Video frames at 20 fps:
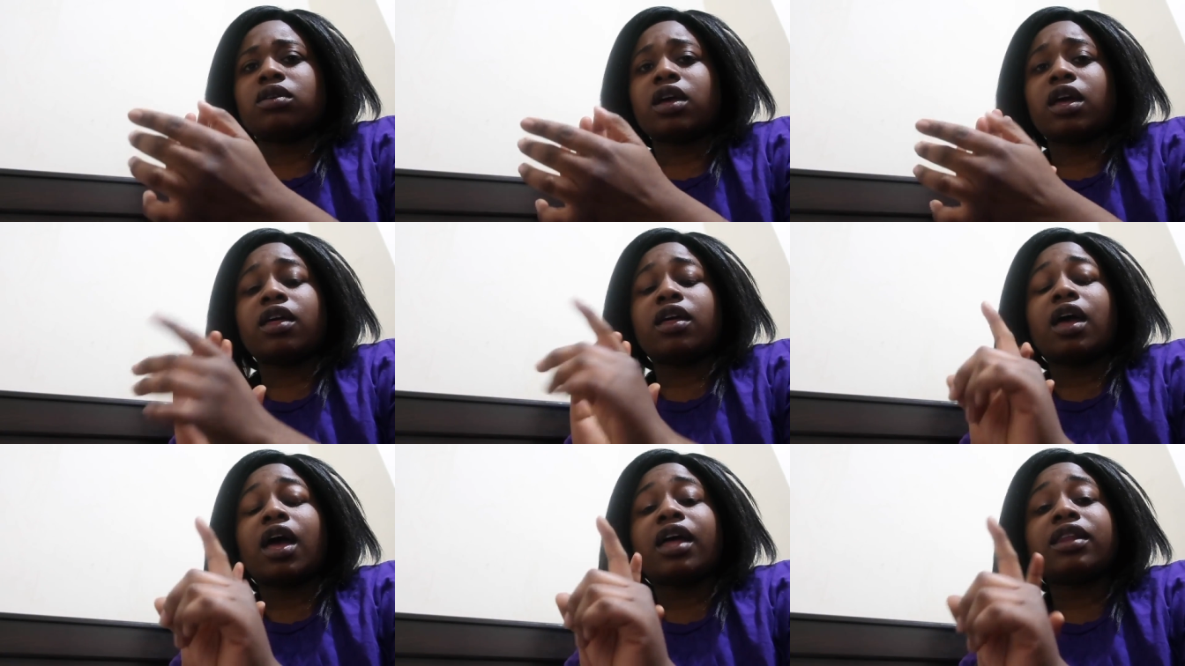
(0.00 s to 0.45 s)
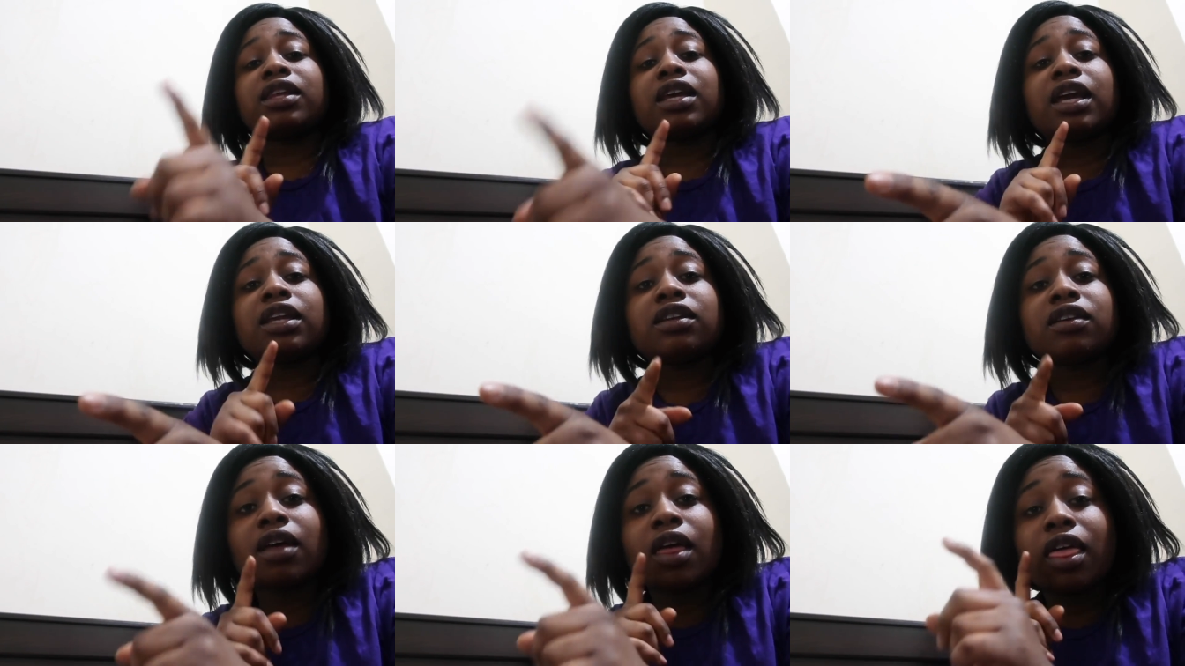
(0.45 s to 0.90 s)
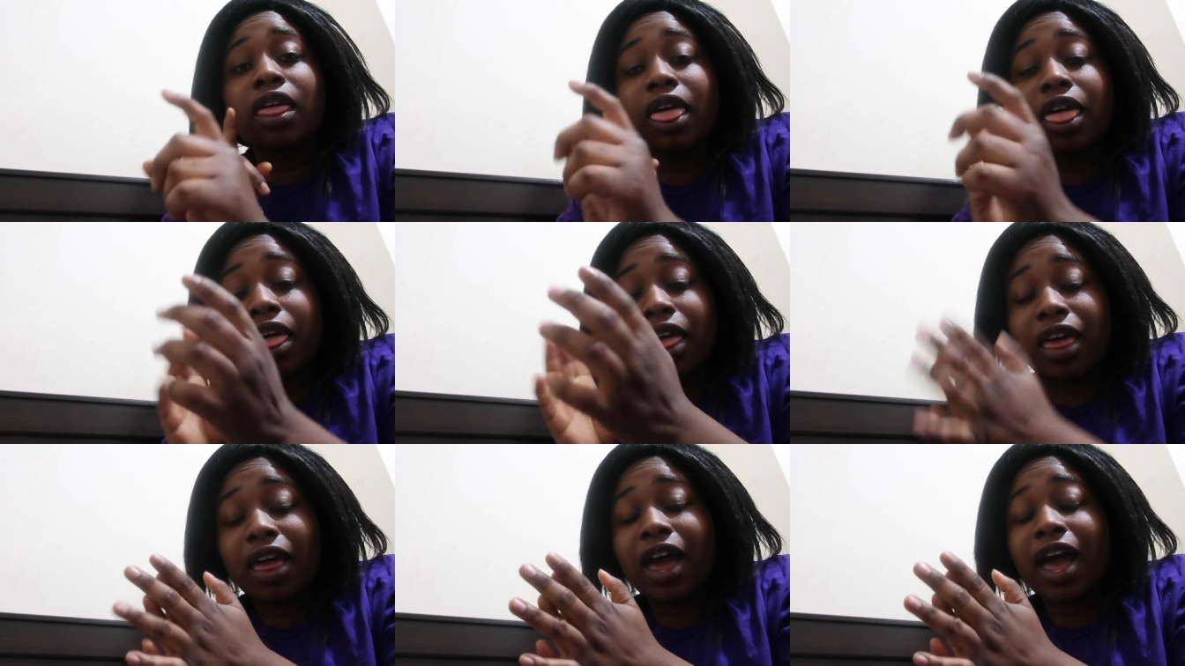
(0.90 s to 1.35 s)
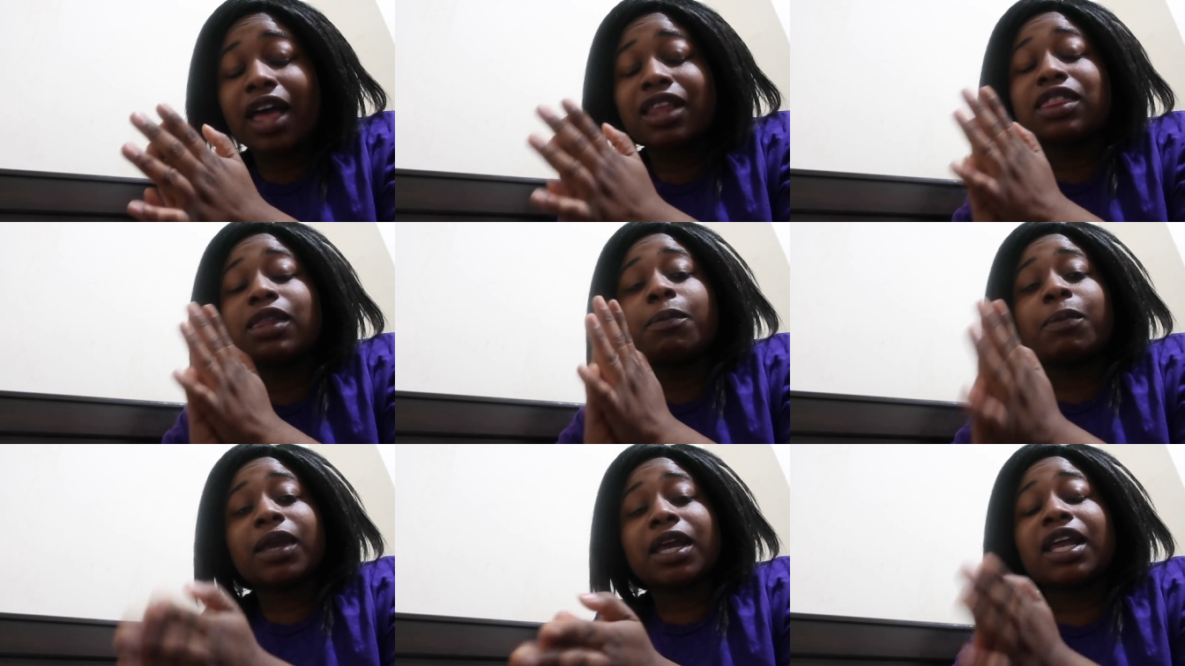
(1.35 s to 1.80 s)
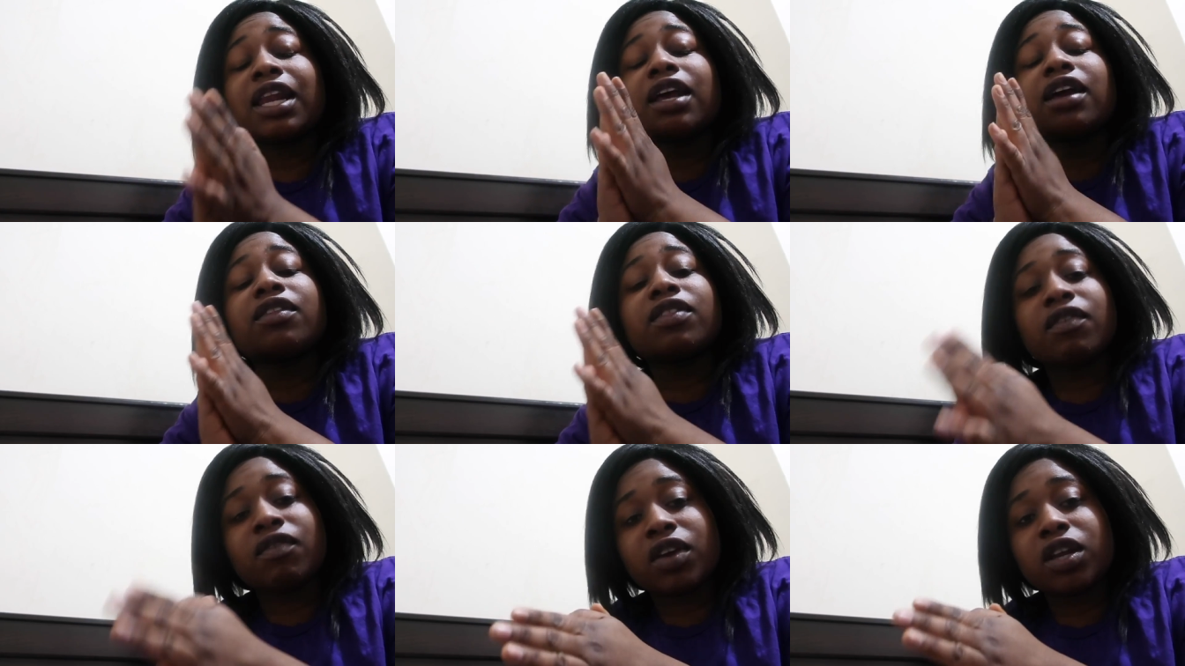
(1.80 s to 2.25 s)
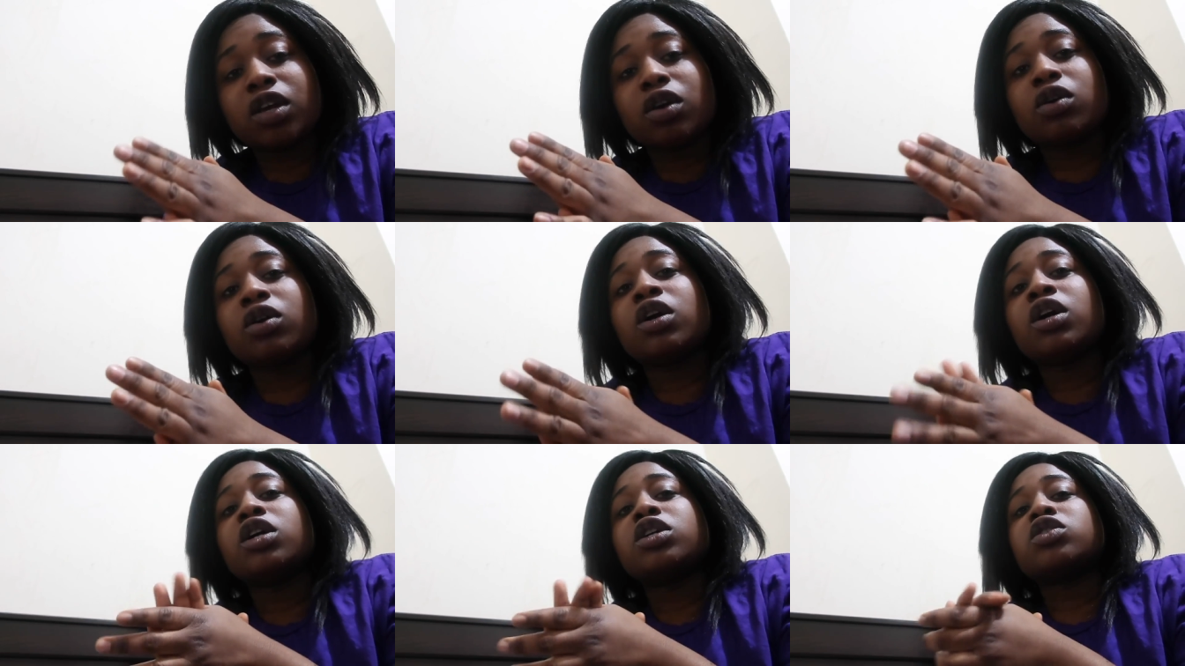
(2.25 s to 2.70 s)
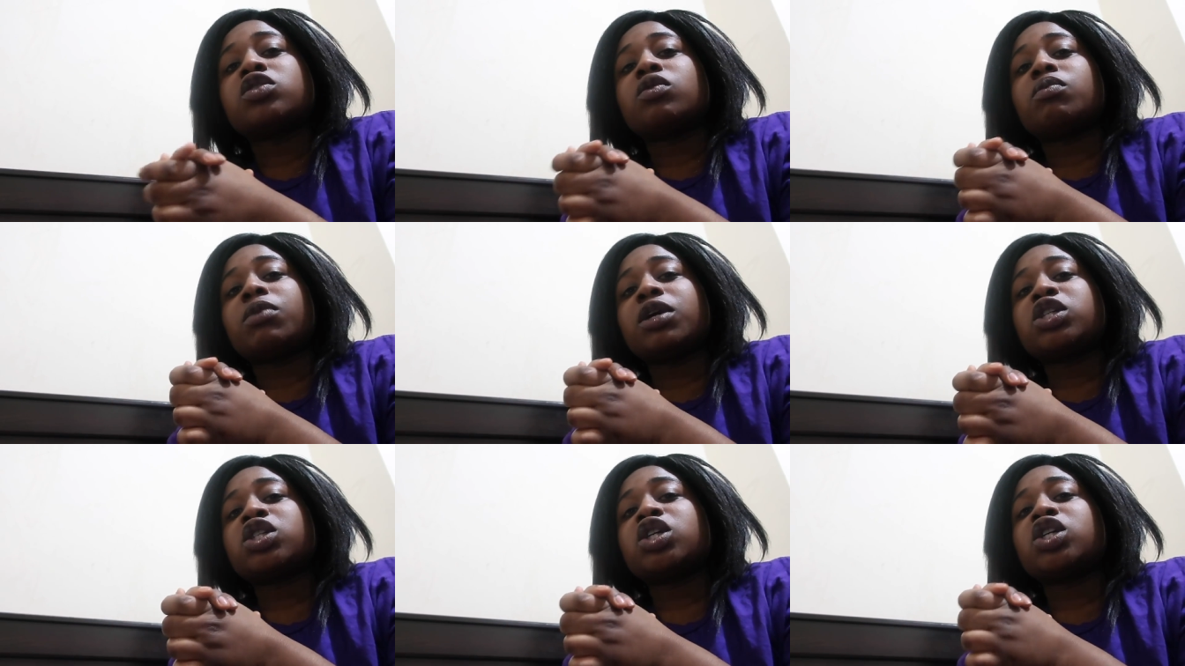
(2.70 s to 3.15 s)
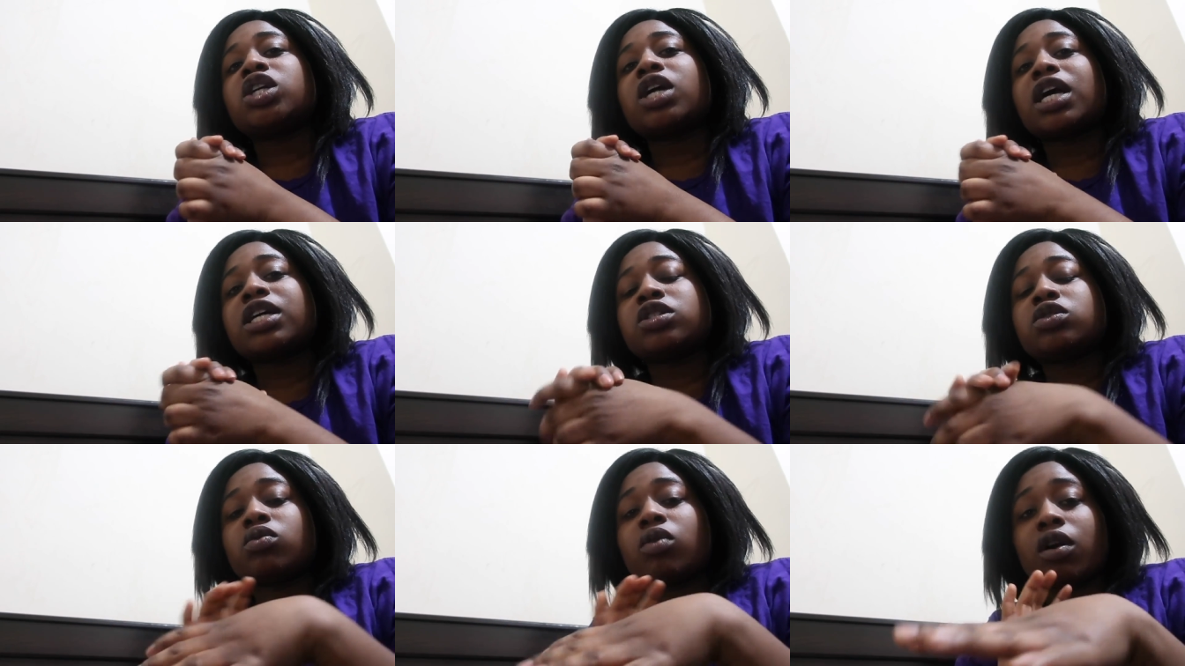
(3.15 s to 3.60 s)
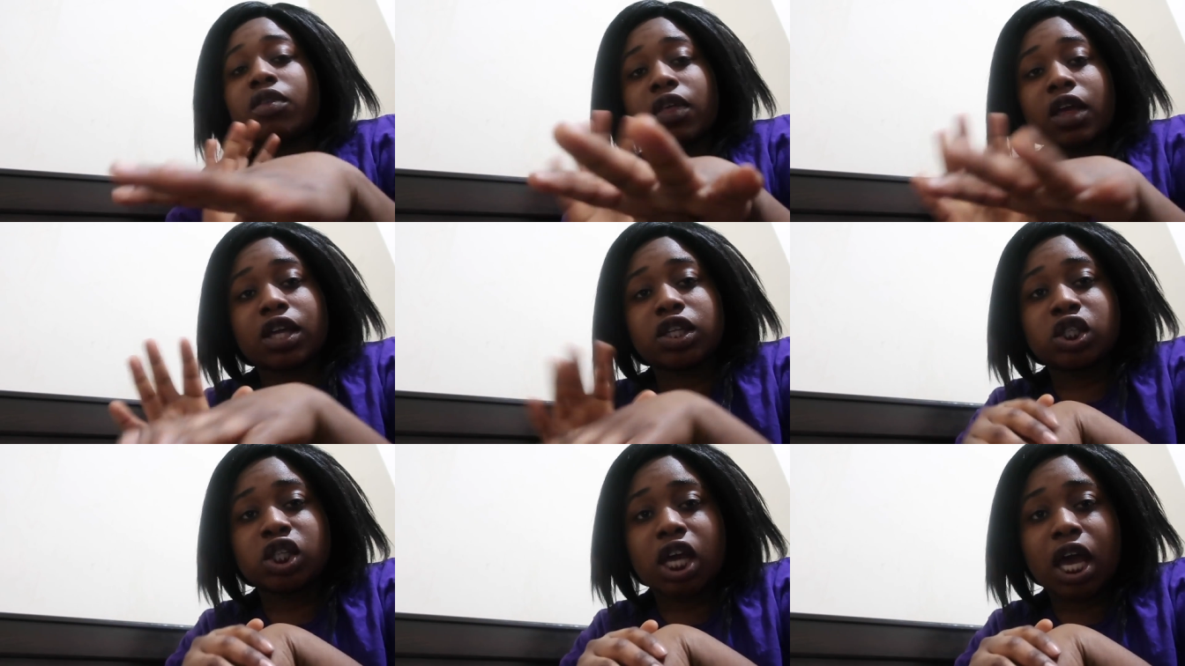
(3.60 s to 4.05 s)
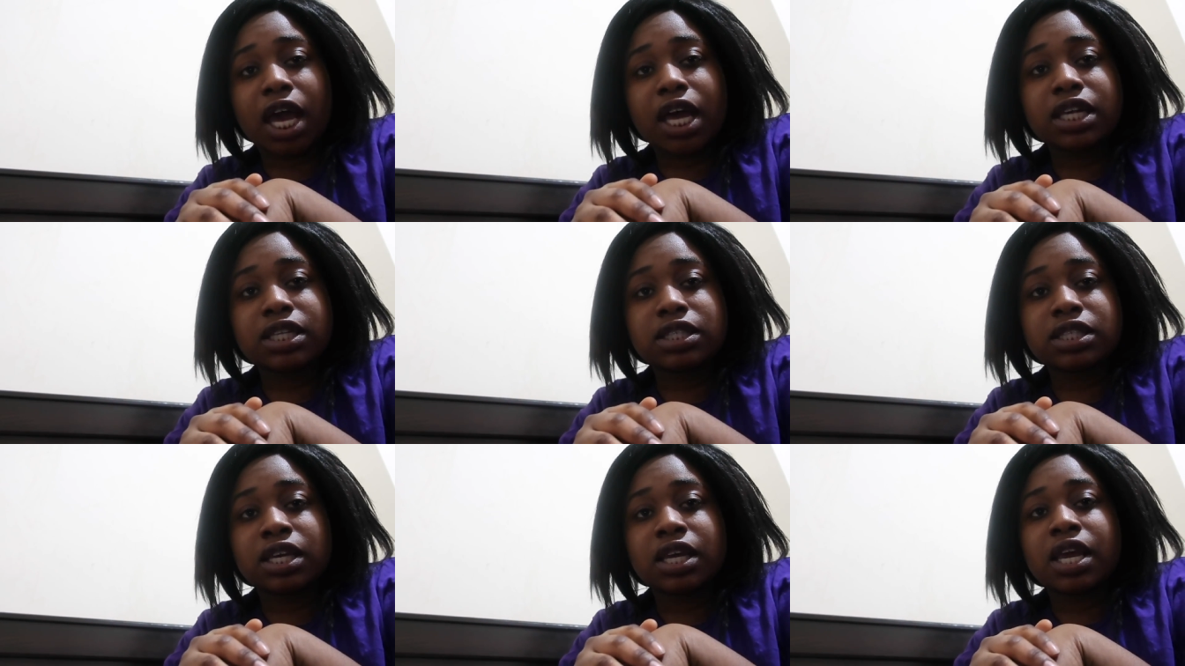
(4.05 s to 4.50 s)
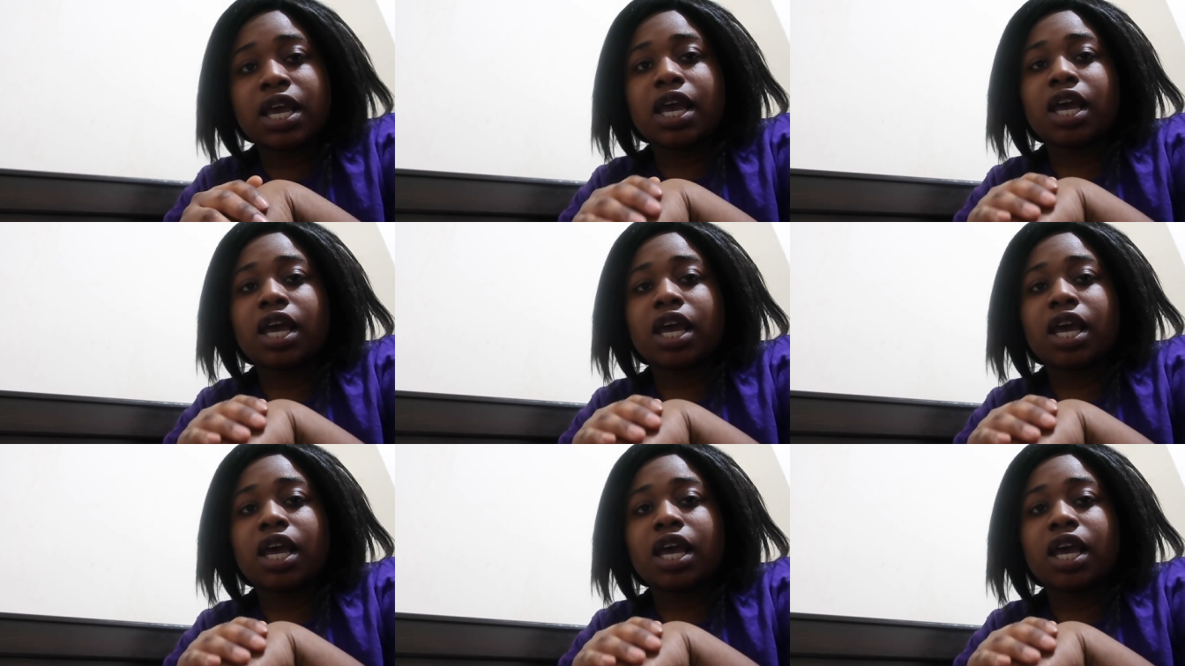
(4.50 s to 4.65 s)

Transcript: At, at the end uh, at the beginning of the video. So make sure you guys do all that jazz.